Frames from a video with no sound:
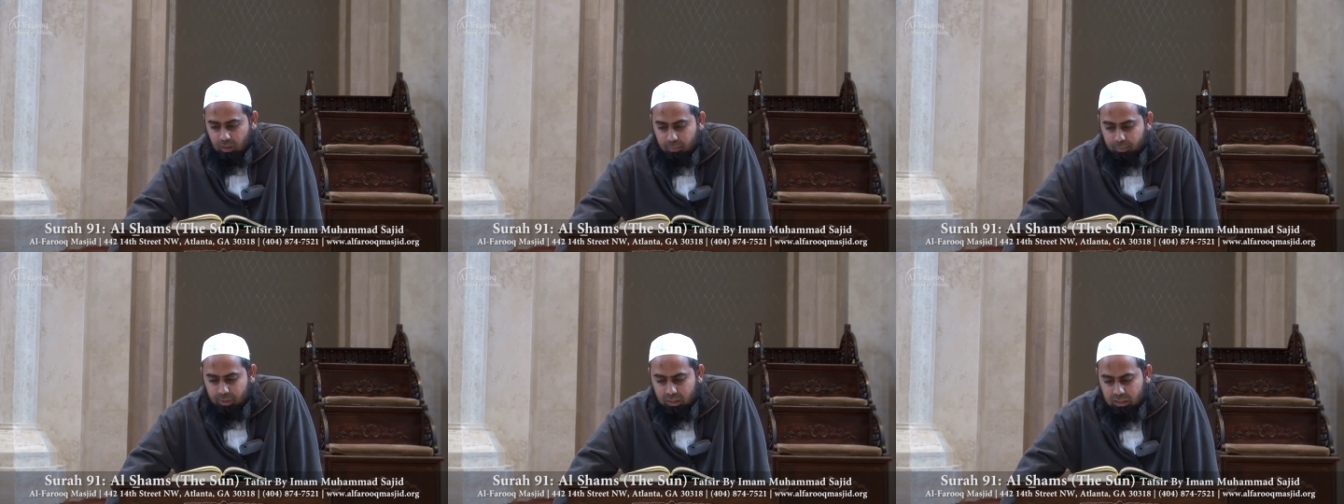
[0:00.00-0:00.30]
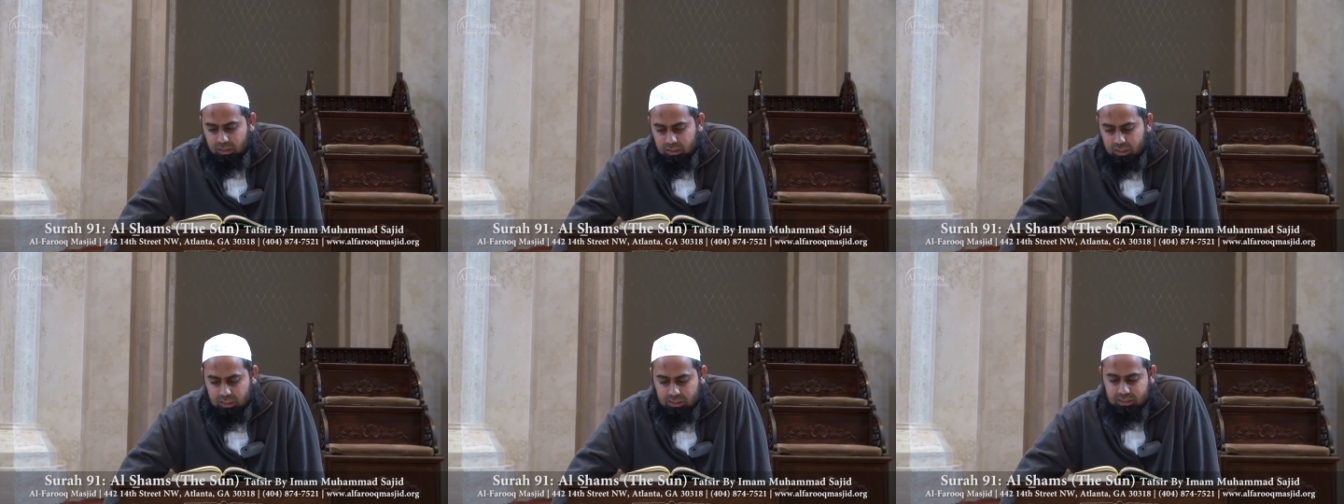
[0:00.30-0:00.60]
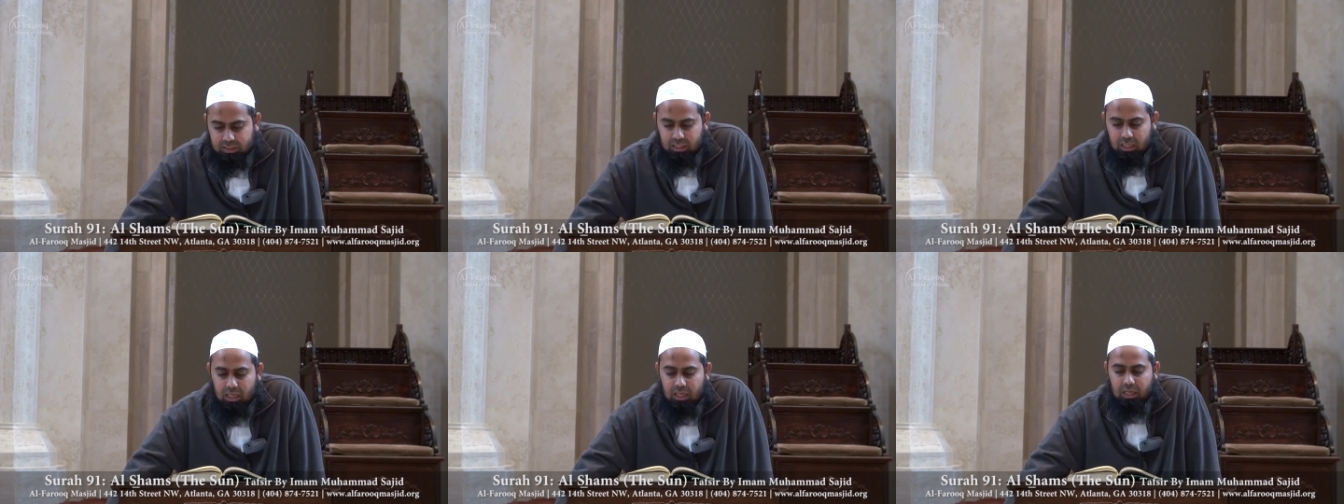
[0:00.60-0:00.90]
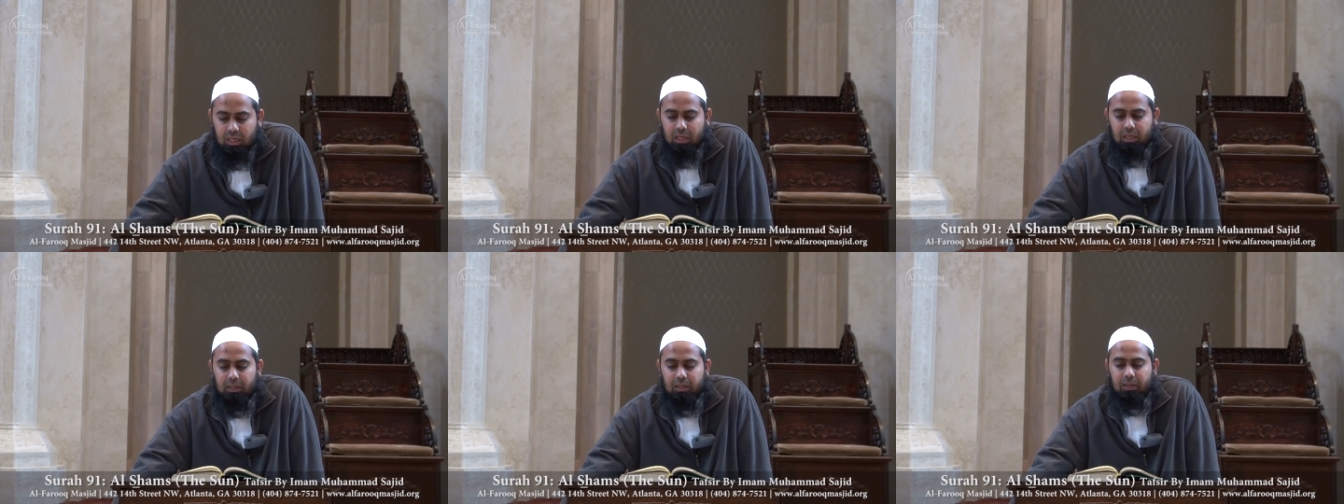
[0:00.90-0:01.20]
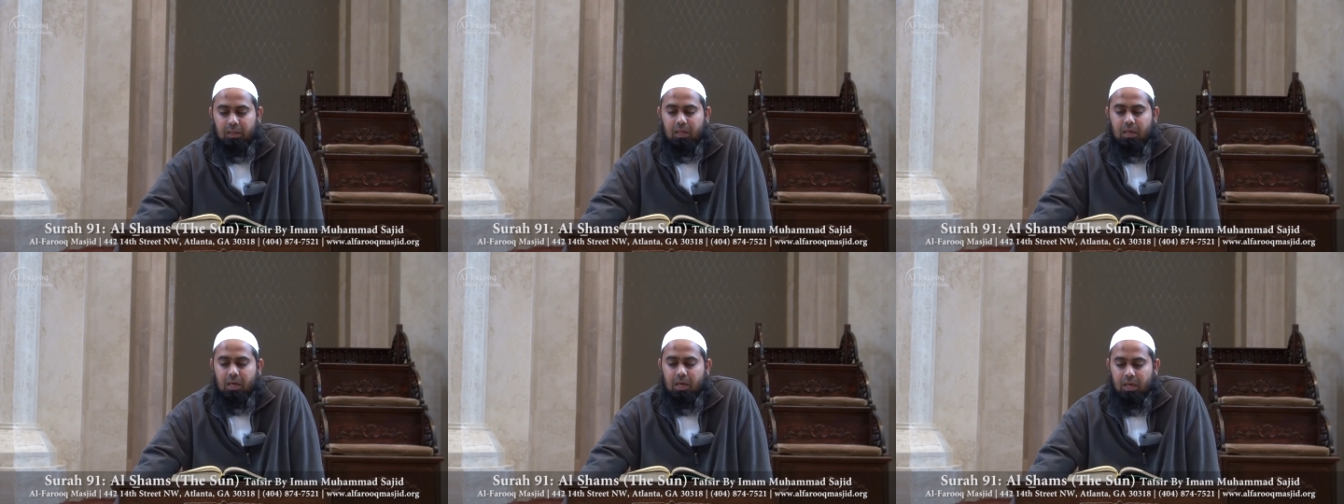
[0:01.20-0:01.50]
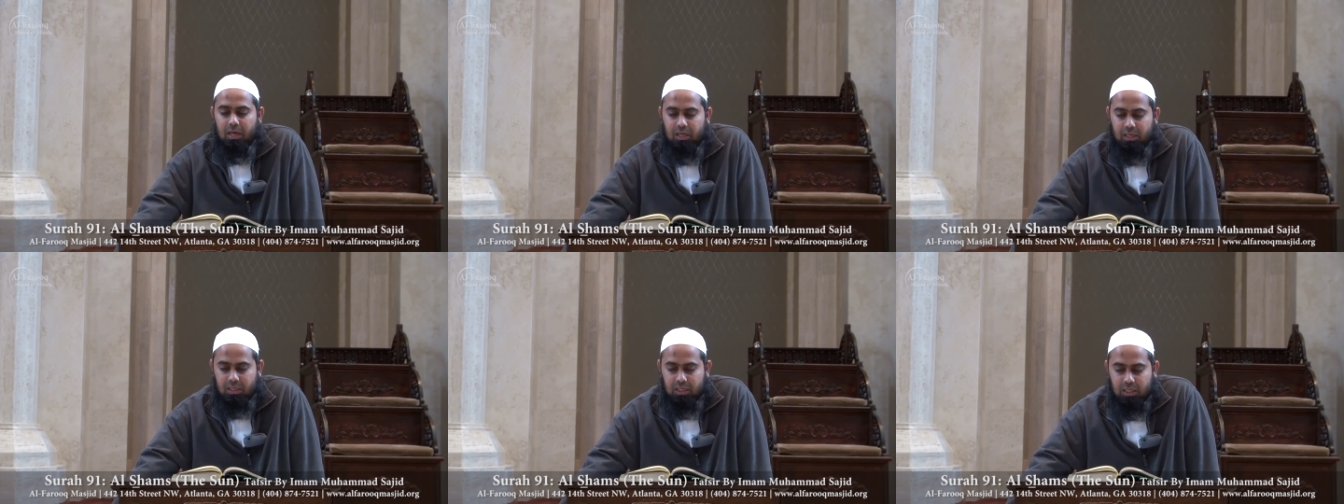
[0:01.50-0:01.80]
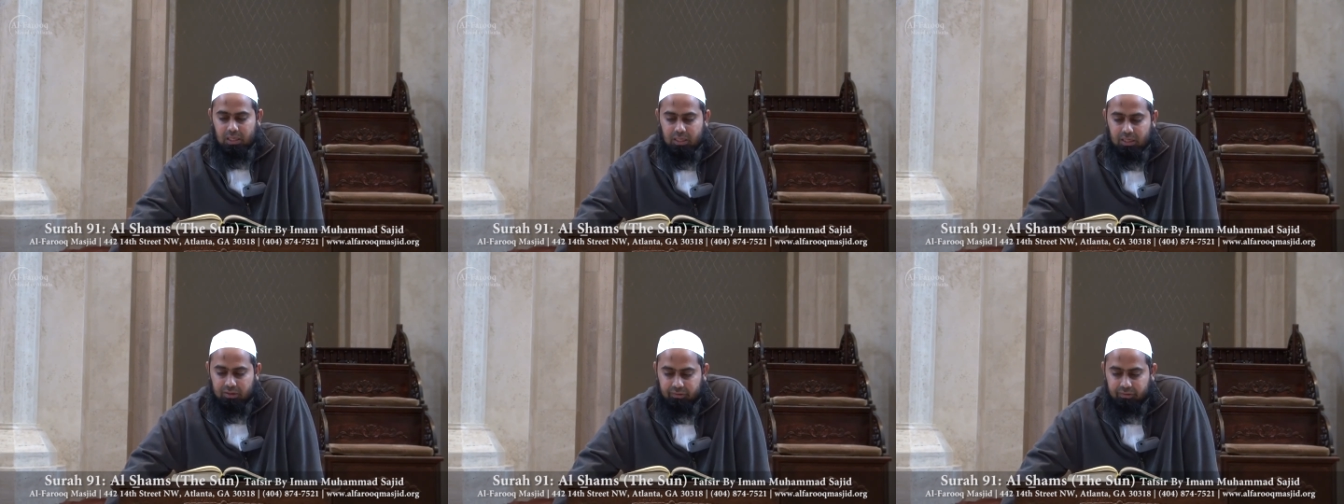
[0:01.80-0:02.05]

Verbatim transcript: man the saha. Indeed,